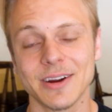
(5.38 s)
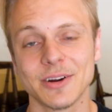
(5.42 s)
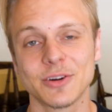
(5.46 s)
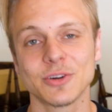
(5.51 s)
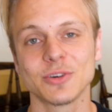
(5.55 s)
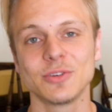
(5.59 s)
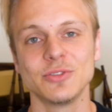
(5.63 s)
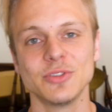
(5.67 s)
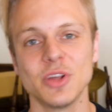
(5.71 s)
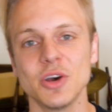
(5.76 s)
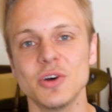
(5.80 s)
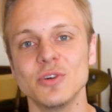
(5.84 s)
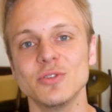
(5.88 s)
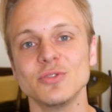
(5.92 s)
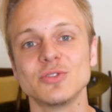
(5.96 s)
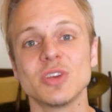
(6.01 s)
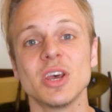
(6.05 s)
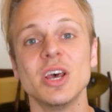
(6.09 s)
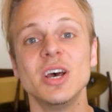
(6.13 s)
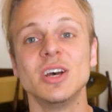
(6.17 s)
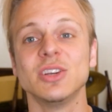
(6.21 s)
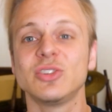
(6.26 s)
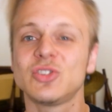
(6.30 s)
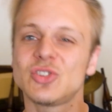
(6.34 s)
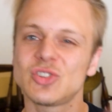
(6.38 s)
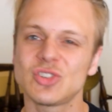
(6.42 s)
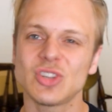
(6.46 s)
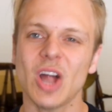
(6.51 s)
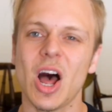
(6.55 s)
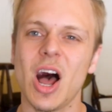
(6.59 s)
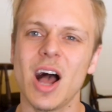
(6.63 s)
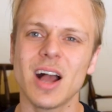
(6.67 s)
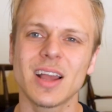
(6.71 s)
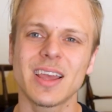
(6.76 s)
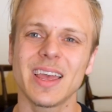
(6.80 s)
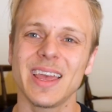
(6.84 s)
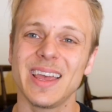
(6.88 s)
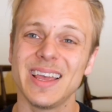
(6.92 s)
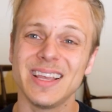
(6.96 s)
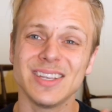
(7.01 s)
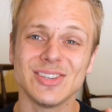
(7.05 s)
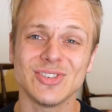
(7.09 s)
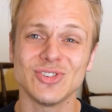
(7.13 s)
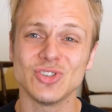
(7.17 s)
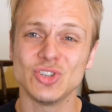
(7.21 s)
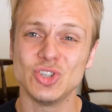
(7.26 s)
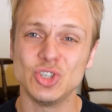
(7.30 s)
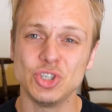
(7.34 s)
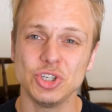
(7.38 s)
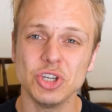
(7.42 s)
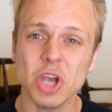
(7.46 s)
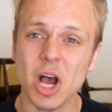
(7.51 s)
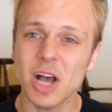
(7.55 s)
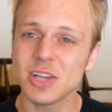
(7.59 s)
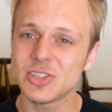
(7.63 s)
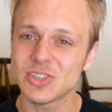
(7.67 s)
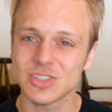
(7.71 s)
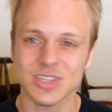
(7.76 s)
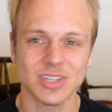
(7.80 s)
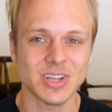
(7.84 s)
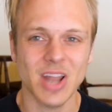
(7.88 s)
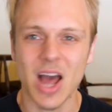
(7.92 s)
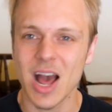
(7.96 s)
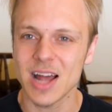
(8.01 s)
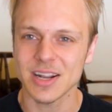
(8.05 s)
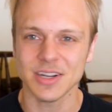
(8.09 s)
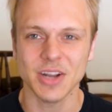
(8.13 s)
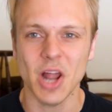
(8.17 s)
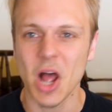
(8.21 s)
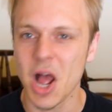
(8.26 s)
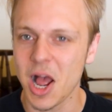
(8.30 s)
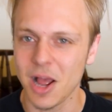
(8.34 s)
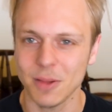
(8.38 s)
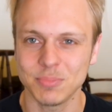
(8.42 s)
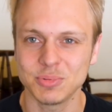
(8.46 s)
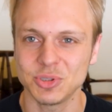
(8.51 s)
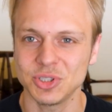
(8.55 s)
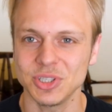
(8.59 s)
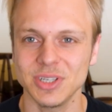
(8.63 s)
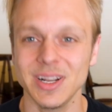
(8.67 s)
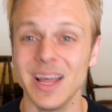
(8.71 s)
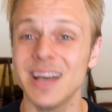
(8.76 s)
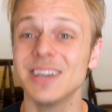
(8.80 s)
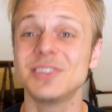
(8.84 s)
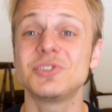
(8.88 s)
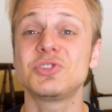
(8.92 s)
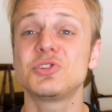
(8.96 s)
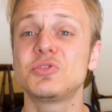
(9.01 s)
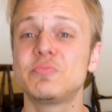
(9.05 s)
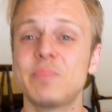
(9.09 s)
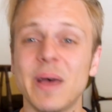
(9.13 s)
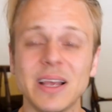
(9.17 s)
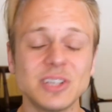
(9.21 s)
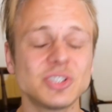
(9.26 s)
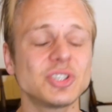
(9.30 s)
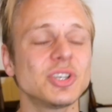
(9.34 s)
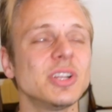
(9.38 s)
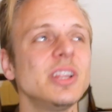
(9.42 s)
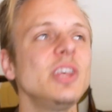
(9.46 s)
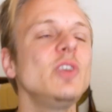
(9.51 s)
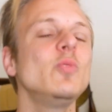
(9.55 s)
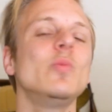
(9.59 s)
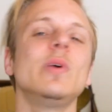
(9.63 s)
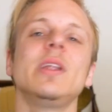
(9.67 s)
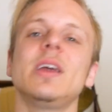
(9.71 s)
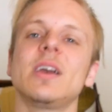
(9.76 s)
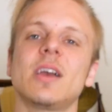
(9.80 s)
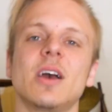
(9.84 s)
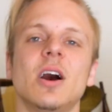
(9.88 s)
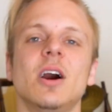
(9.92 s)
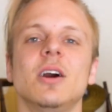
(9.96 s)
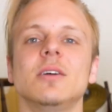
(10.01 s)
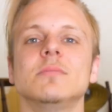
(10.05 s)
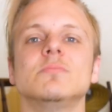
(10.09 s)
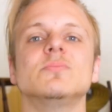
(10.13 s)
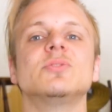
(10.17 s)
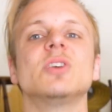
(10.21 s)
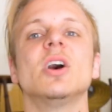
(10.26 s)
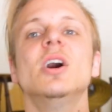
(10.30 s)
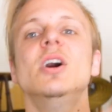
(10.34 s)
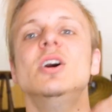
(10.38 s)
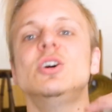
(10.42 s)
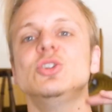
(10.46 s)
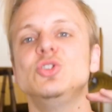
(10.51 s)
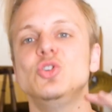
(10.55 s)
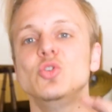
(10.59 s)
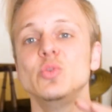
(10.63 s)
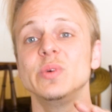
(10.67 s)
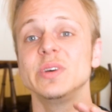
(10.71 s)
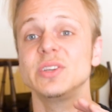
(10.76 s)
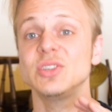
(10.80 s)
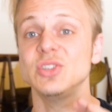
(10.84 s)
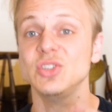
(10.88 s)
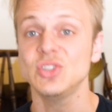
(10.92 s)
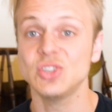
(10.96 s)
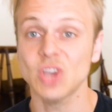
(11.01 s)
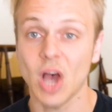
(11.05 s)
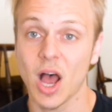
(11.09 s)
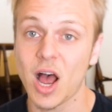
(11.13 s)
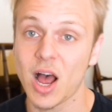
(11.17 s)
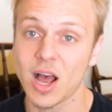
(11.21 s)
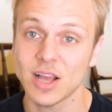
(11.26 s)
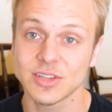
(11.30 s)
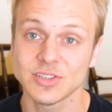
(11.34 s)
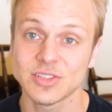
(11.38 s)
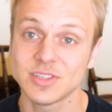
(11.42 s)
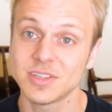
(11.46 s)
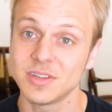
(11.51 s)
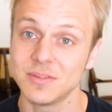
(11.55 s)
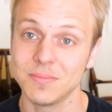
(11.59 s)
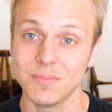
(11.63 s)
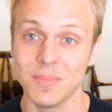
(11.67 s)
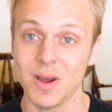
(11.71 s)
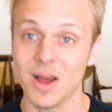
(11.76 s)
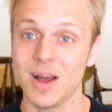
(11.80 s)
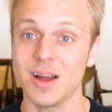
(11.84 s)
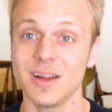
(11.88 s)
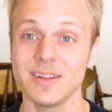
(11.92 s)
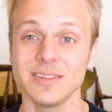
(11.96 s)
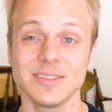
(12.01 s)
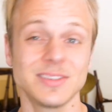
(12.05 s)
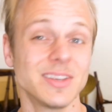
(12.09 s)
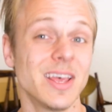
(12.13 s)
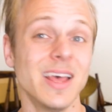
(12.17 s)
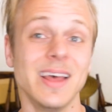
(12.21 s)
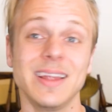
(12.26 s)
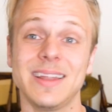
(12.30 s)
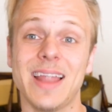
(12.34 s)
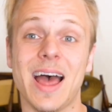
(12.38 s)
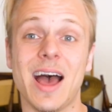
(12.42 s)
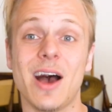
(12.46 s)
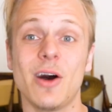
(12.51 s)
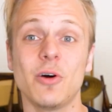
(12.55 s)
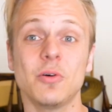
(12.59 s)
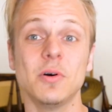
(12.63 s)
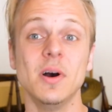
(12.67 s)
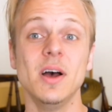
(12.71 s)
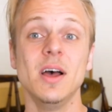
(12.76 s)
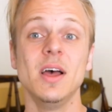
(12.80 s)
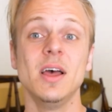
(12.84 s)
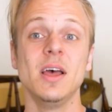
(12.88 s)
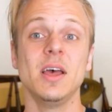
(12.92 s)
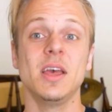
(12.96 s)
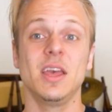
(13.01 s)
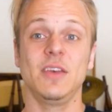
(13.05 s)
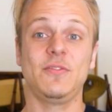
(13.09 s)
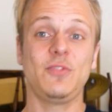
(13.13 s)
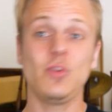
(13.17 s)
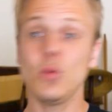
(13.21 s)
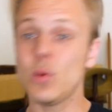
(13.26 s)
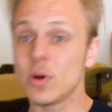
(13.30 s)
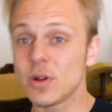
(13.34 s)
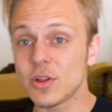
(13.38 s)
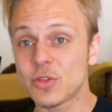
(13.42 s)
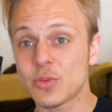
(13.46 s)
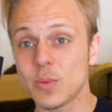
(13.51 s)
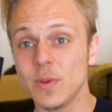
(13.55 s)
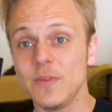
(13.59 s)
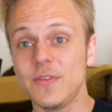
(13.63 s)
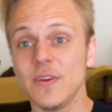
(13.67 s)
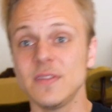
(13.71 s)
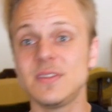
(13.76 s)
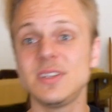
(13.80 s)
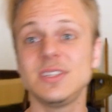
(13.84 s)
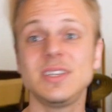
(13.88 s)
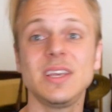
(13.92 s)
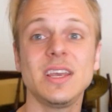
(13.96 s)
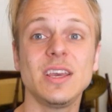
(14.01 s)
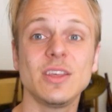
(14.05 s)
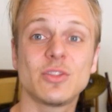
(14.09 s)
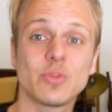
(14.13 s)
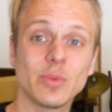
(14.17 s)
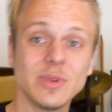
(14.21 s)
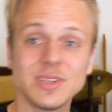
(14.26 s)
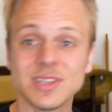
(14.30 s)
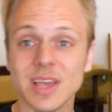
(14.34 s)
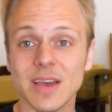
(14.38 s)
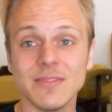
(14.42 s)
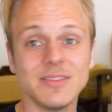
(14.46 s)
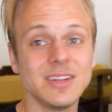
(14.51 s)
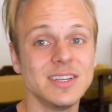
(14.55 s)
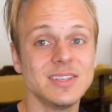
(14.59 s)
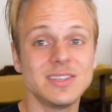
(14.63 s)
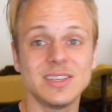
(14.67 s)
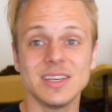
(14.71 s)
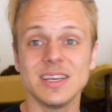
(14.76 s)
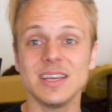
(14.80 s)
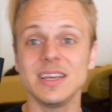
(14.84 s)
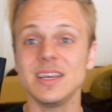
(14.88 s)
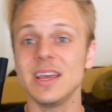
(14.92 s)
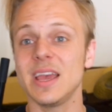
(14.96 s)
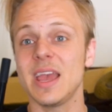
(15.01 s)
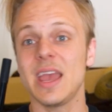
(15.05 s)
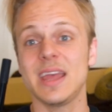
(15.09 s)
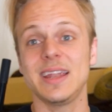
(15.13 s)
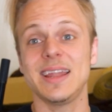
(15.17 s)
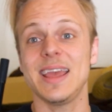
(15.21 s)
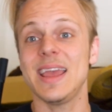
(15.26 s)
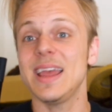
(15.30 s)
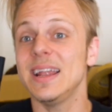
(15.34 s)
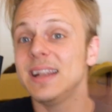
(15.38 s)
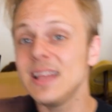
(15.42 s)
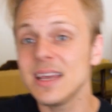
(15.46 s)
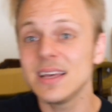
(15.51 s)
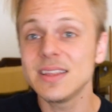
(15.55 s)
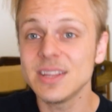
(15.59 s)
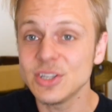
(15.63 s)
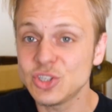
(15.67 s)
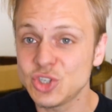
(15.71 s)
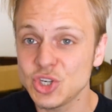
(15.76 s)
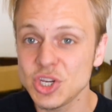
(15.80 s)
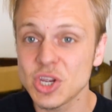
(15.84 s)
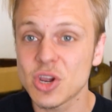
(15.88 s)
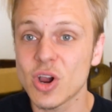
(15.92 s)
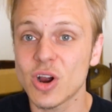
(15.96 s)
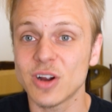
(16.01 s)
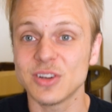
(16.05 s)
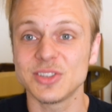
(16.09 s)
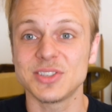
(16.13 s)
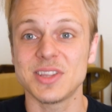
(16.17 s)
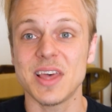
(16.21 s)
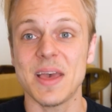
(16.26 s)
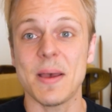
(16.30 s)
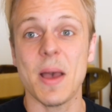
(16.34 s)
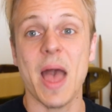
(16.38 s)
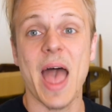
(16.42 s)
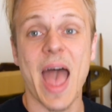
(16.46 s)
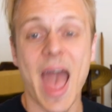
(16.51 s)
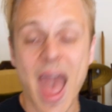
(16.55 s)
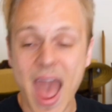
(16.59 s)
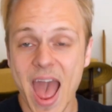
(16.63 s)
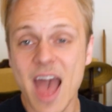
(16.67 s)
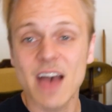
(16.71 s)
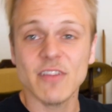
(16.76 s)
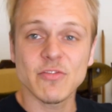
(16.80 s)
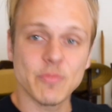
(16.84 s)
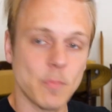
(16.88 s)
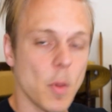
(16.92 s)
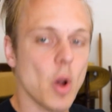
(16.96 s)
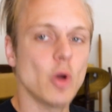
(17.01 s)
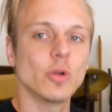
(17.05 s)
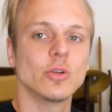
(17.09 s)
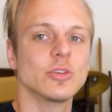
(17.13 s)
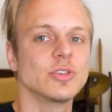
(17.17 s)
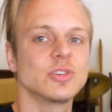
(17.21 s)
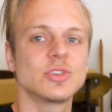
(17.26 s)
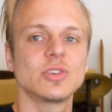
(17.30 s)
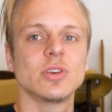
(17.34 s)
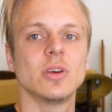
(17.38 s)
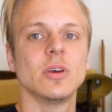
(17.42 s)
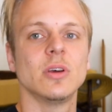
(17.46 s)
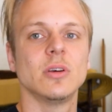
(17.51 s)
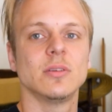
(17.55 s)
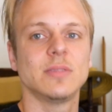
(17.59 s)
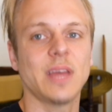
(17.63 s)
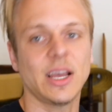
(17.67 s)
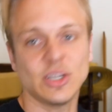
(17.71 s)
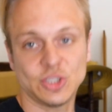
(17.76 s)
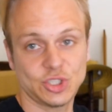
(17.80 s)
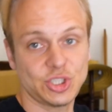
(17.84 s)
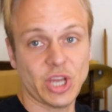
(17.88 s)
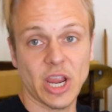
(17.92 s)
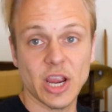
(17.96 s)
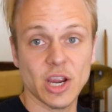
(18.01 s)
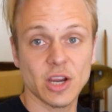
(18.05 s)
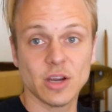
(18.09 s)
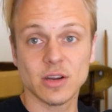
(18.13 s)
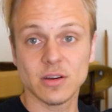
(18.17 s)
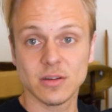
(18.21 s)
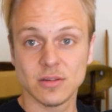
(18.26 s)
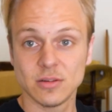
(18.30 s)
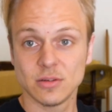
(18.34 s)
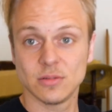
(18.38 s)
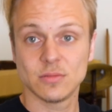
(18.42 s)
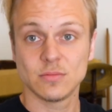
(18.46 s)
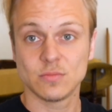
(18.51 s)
girl knows, stock is just not an option, especially when it comes to exhaust mods. Now, if you own a 350Z, 370Z, and any of the G cars that have motors that share